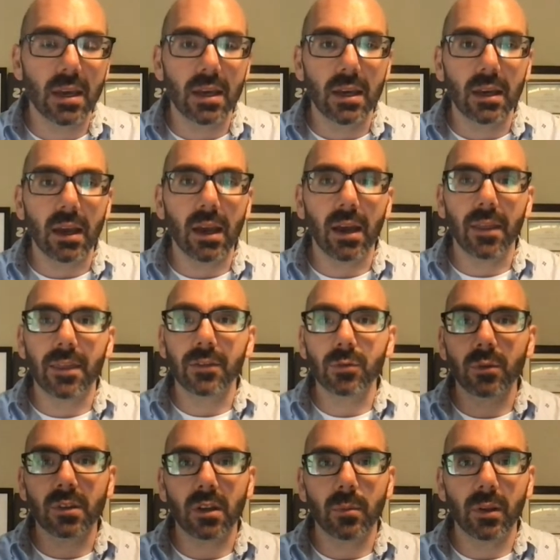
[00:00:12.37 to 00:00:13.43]
Uh, this
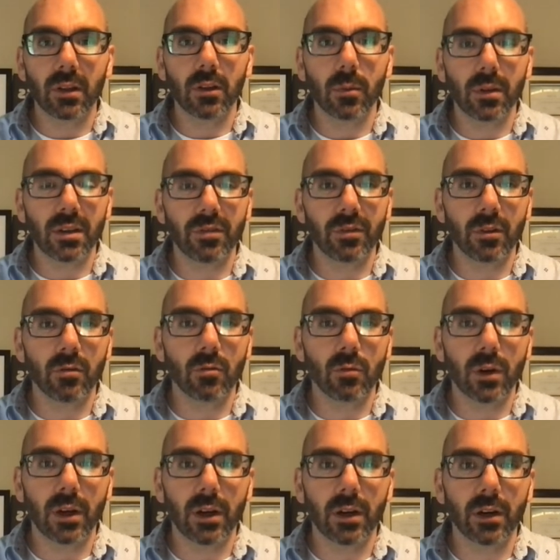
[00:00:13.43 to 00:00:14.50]
one's going to be a little bit different,
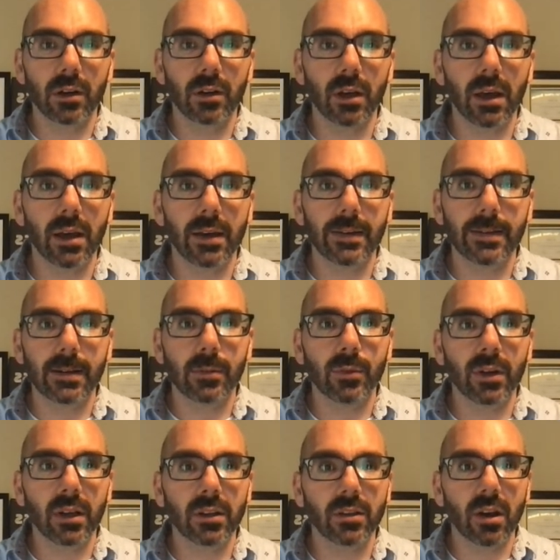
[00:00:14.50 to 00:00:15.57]
where uh, I'm going
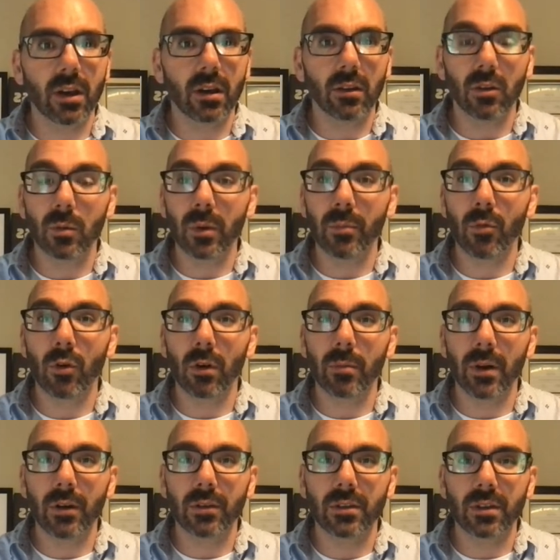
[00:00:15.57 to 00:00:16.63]
to talk a little bit more
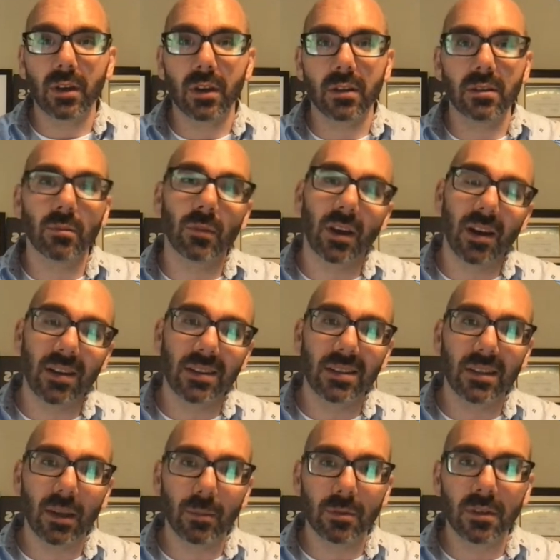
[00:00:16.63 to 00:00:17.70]
about uh, some
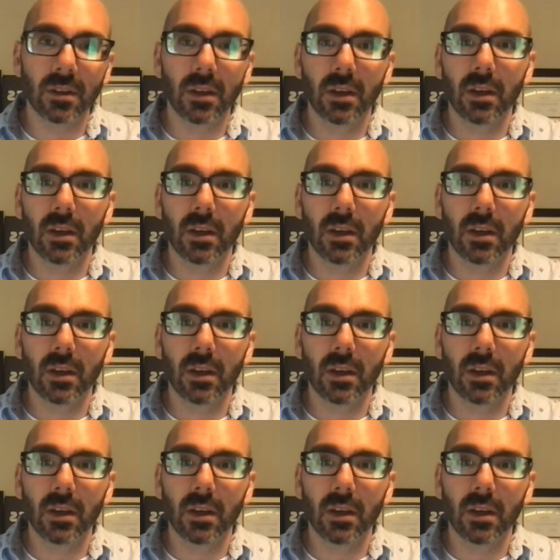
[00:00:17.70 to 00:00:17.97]
concepts,